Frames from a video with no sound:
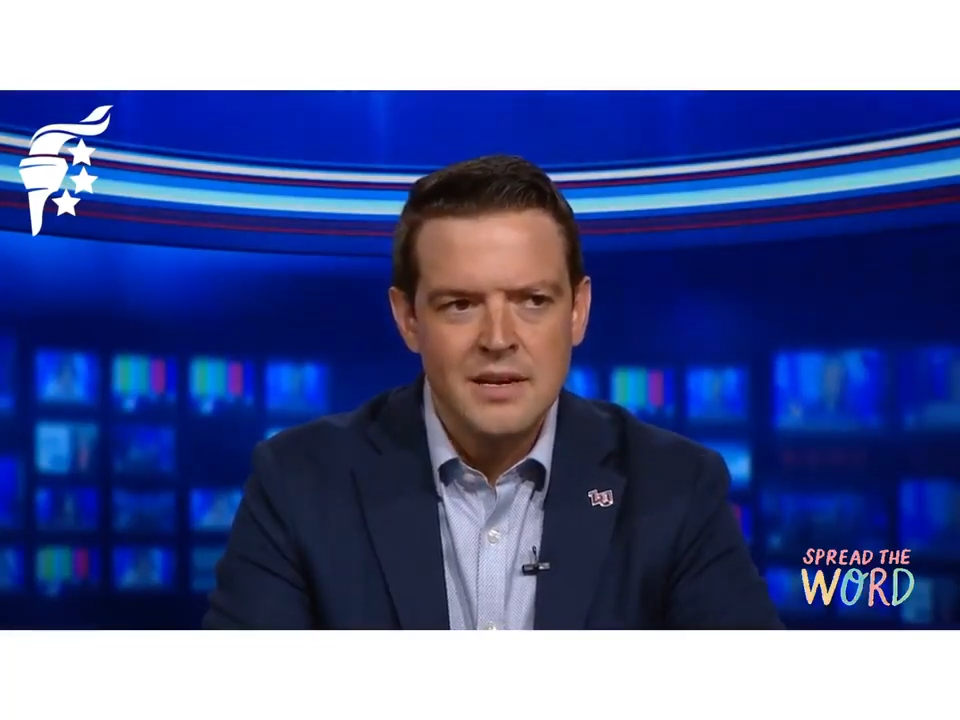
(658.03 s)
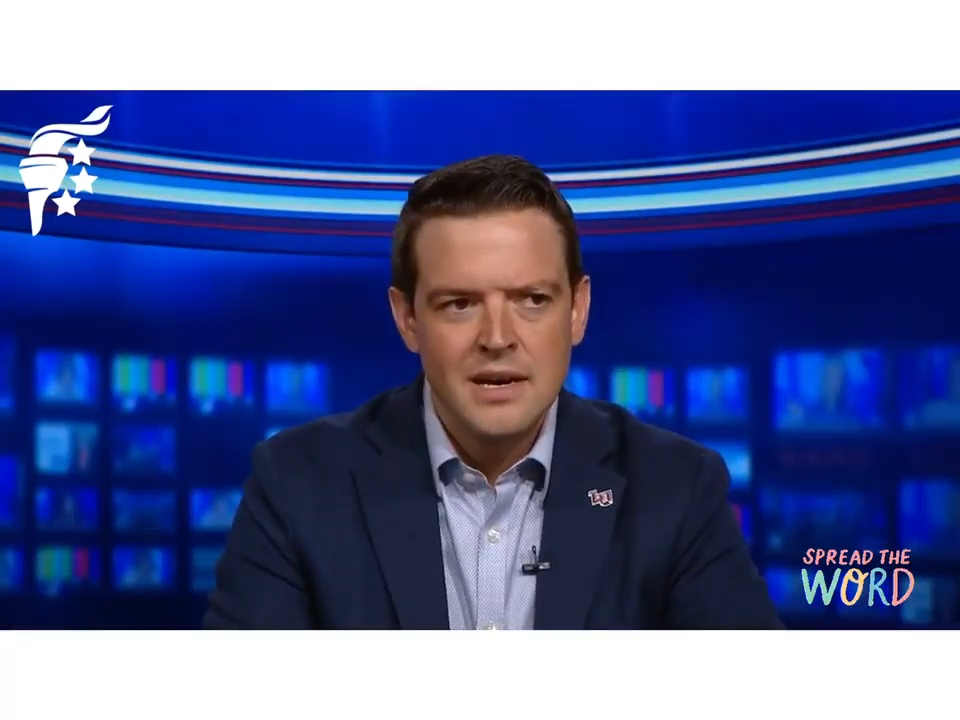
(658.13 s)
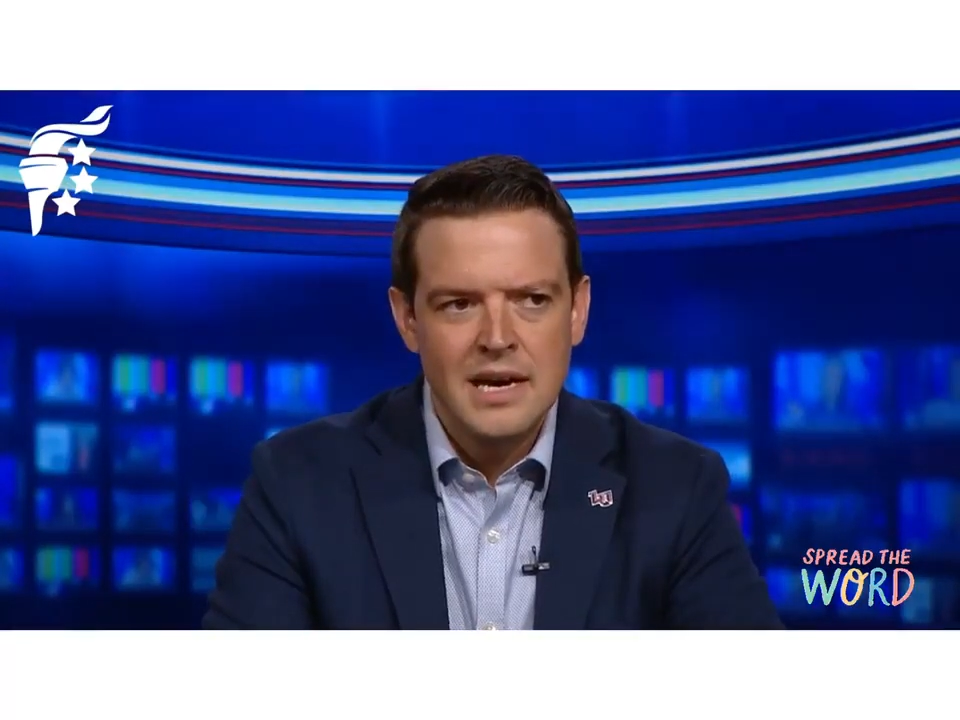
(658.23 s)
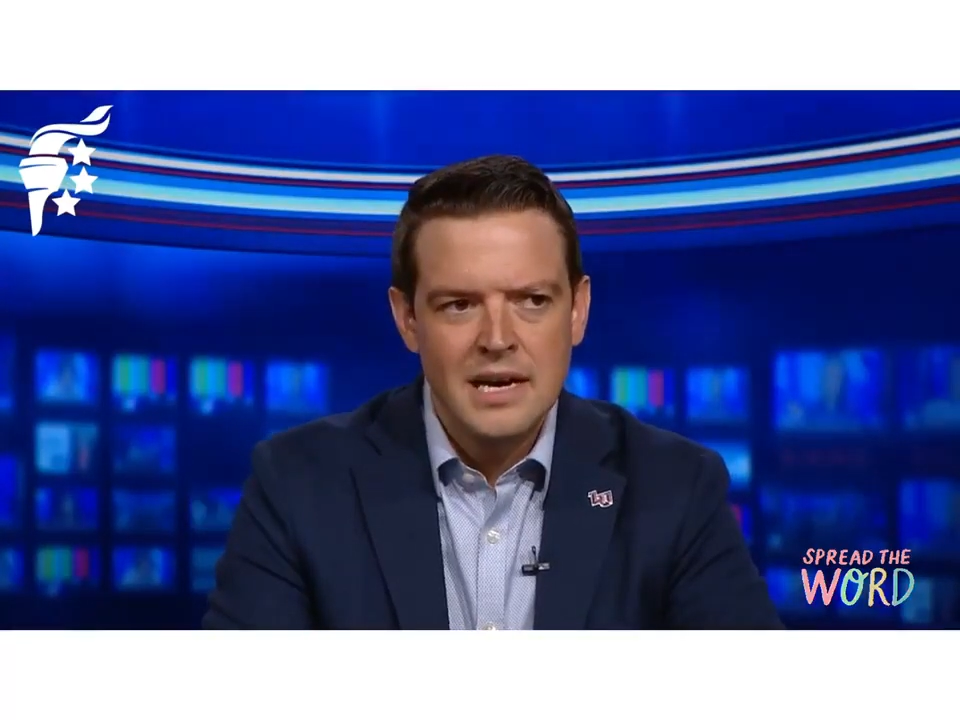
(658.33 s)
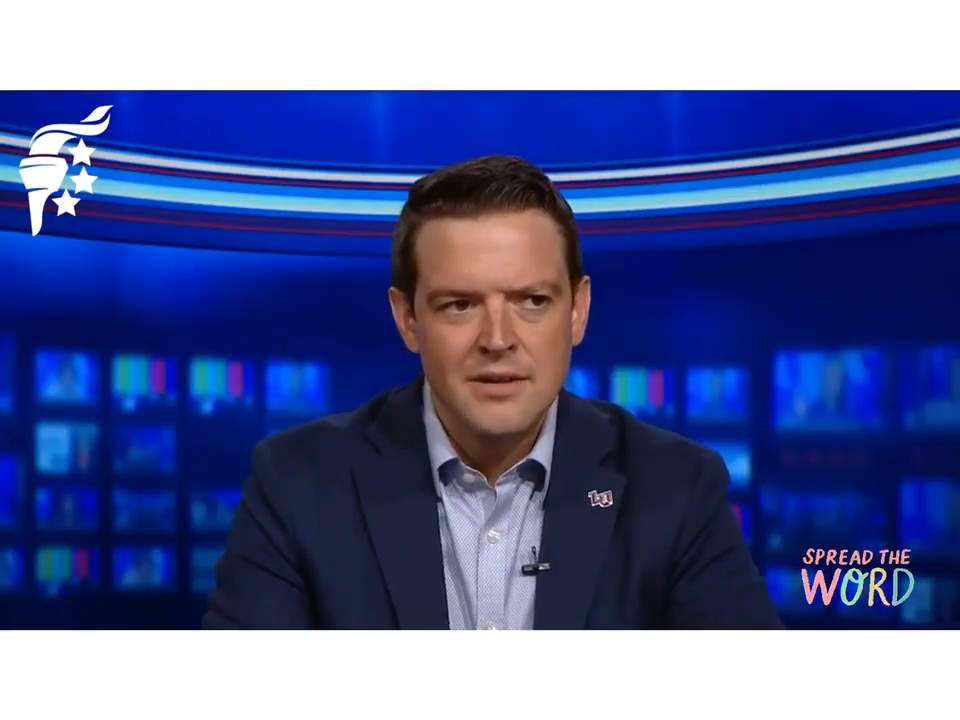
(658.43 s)

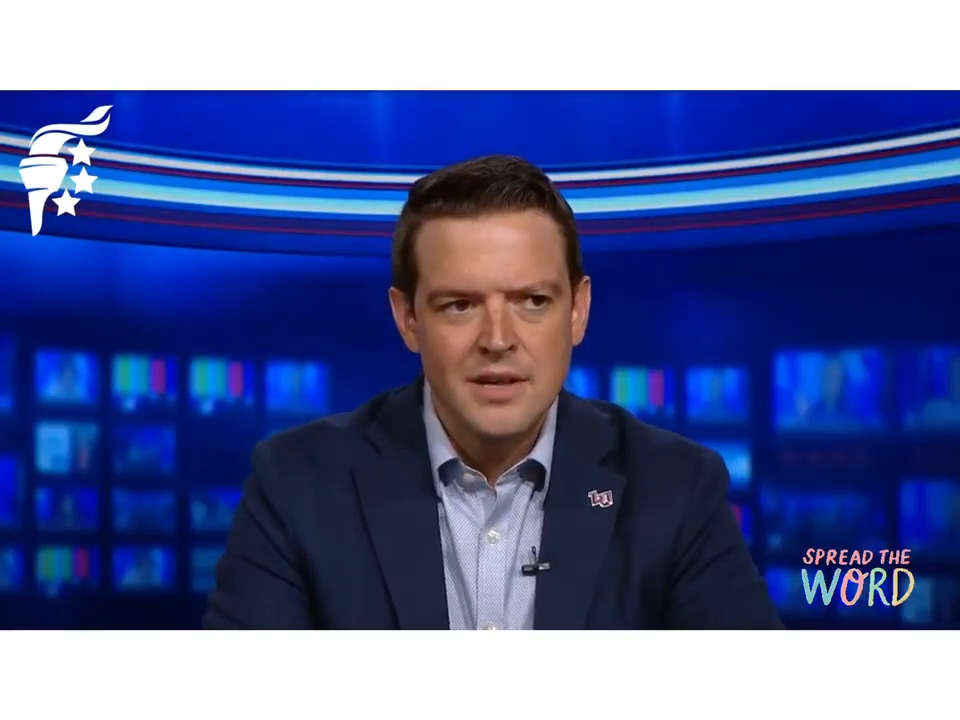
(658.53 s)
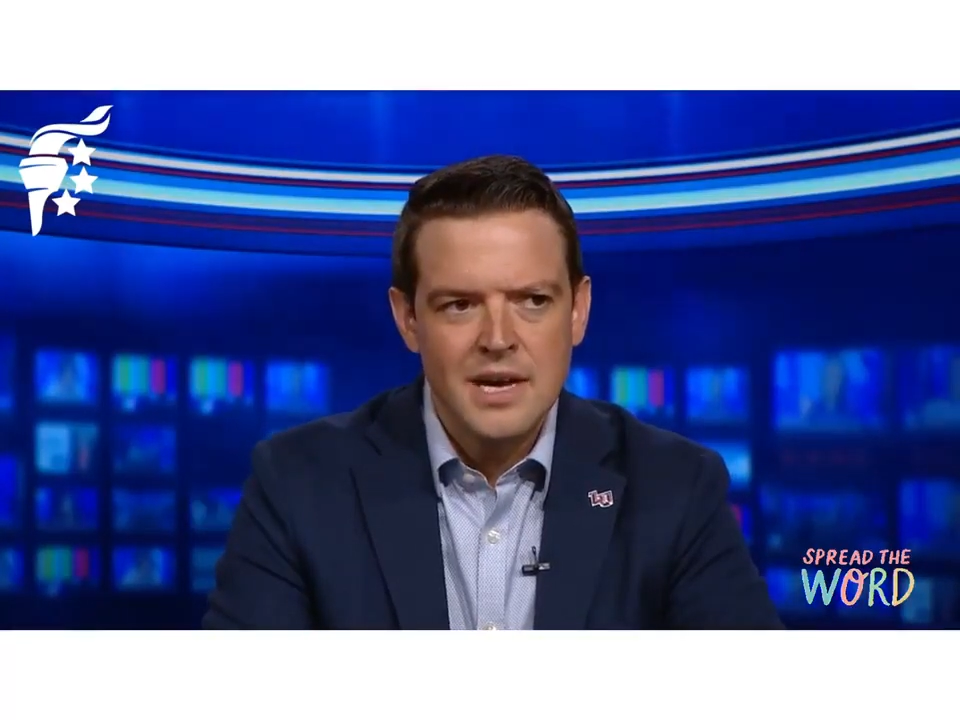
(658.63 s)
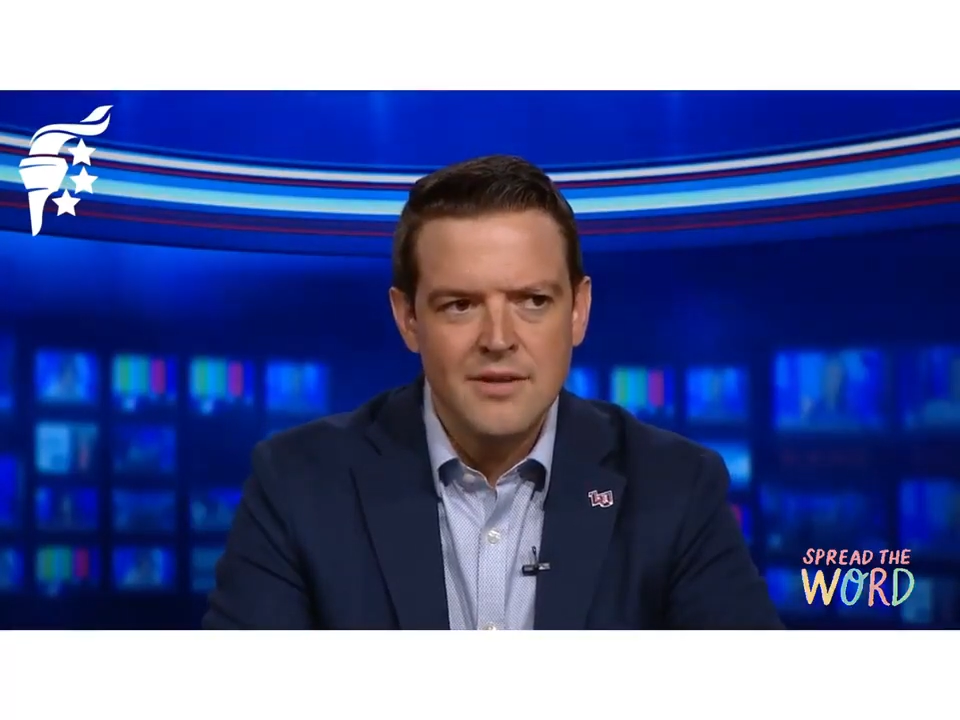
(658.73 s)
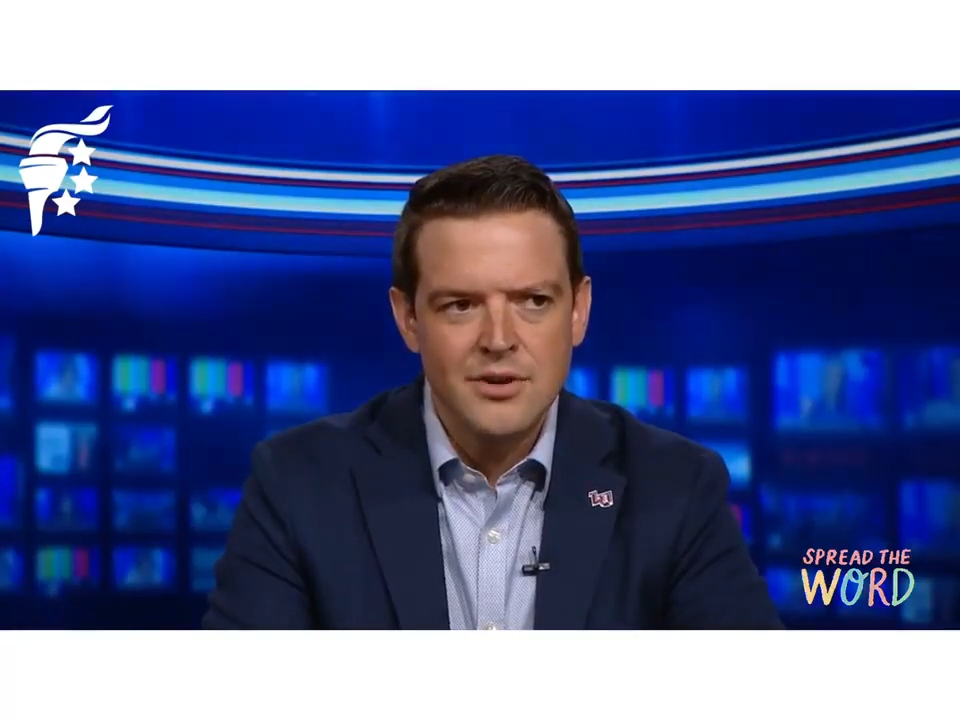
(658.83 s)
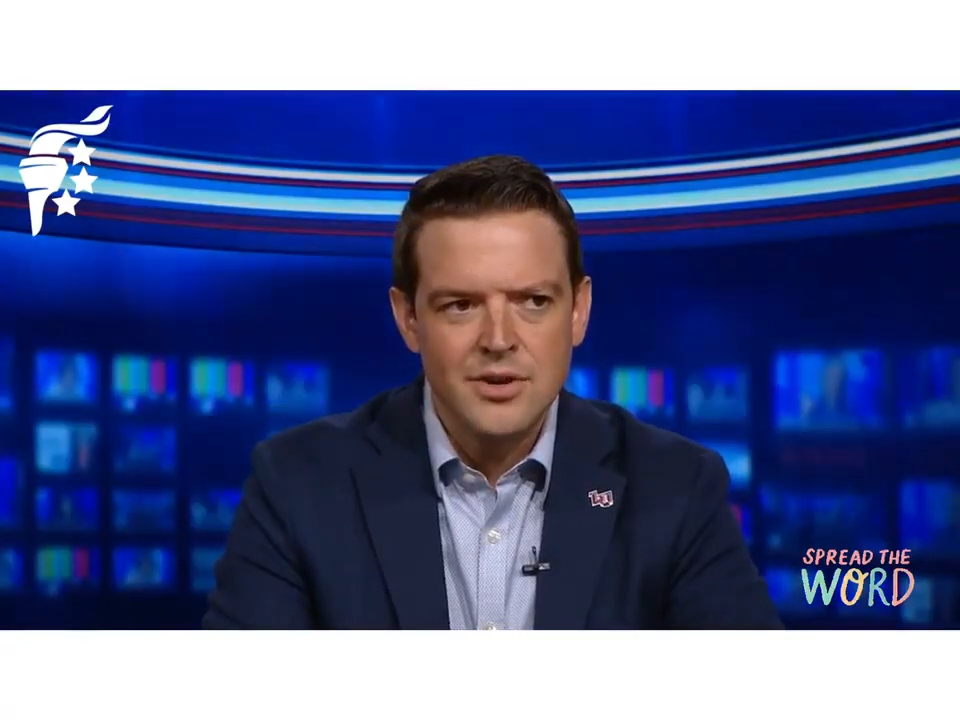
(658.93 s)
uh, the
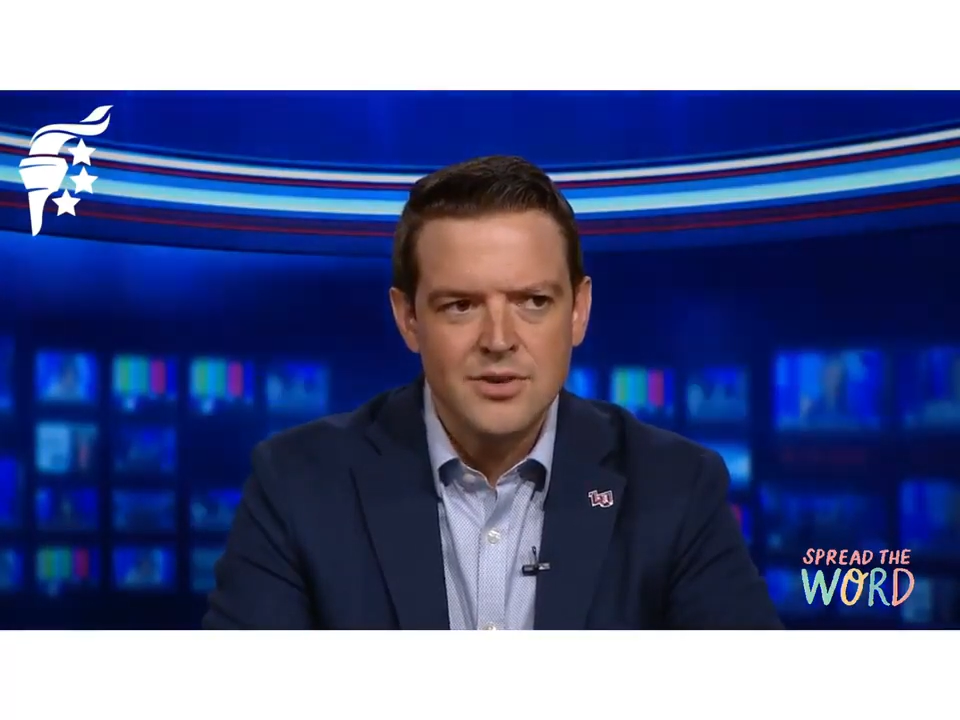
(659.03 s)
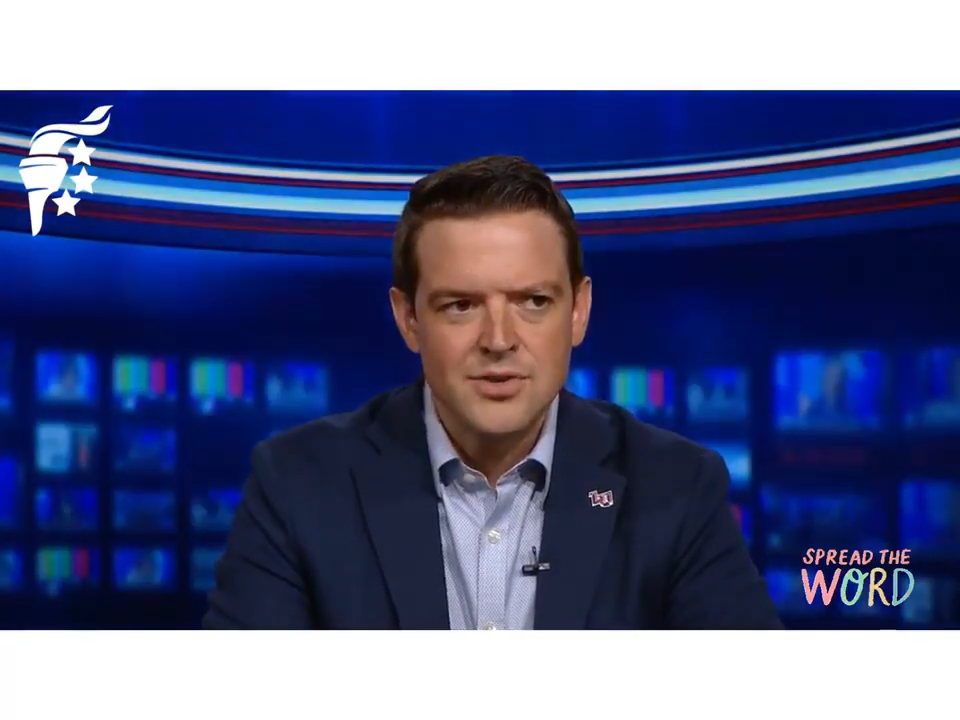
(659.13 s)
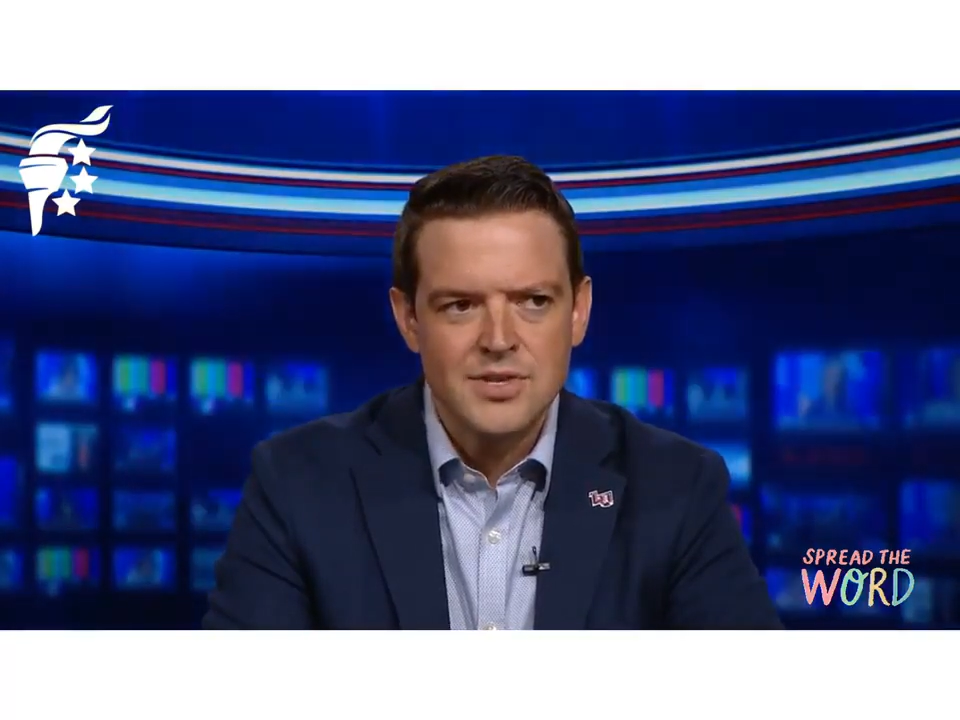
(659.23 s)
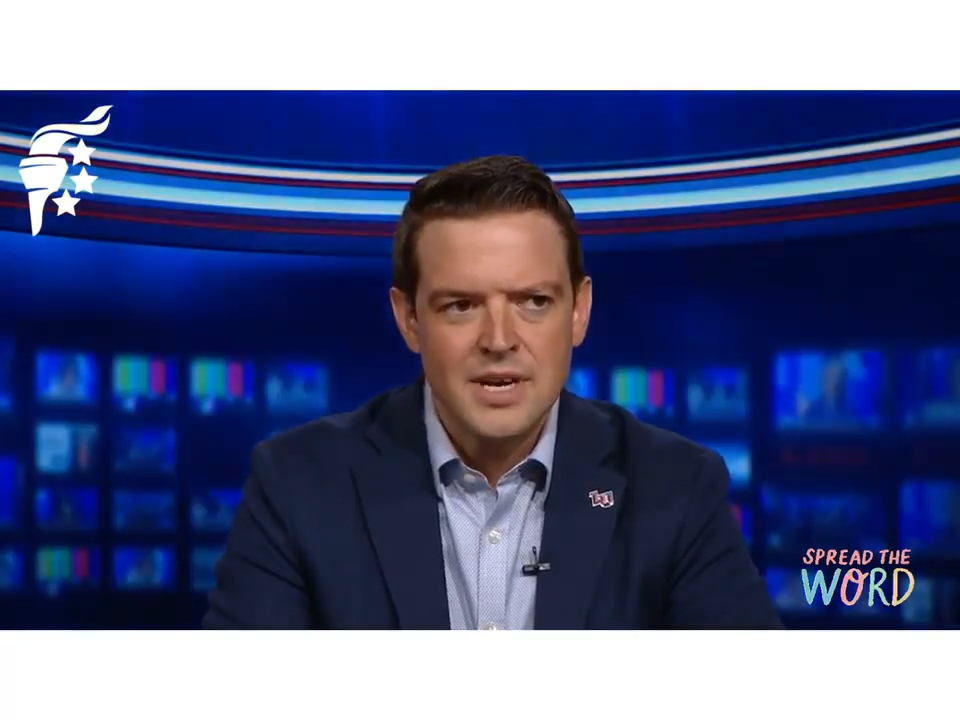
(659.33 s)
governor's